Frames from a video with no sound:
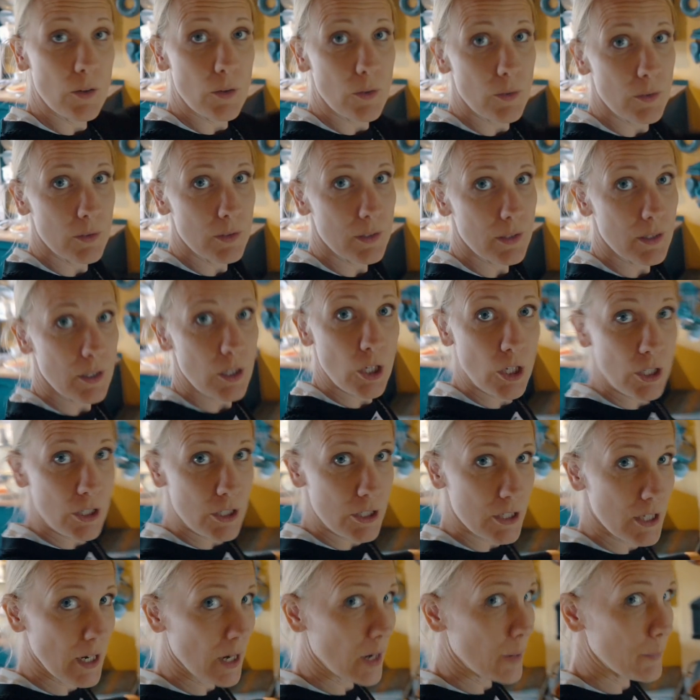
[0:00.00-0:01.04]
old
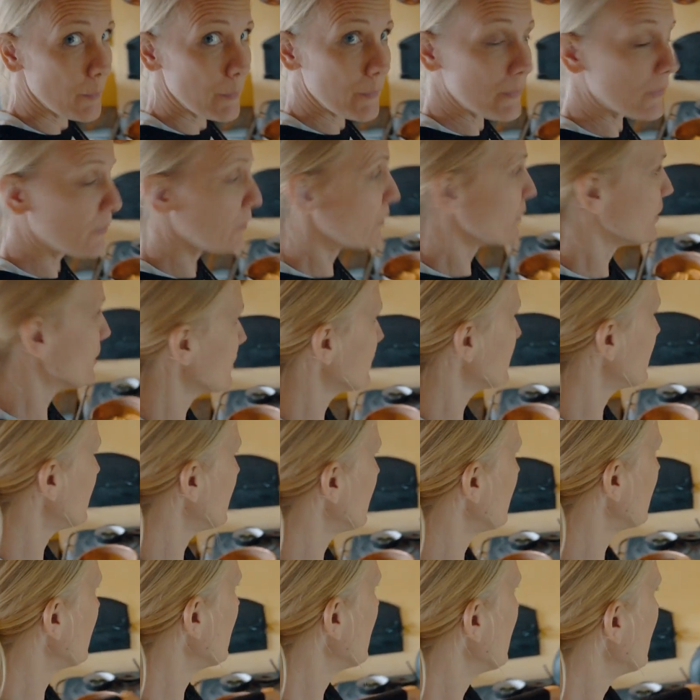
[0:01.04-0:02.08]
cooktop furnace
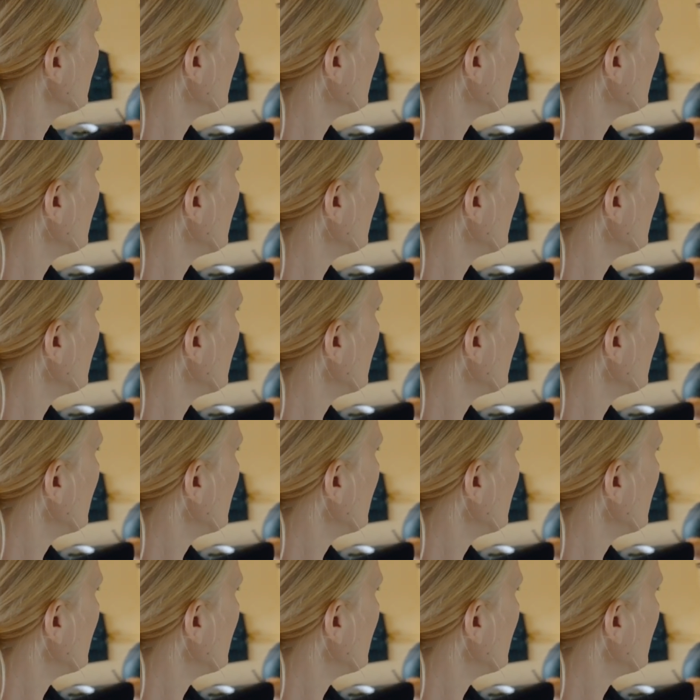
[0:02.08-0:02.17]
thing.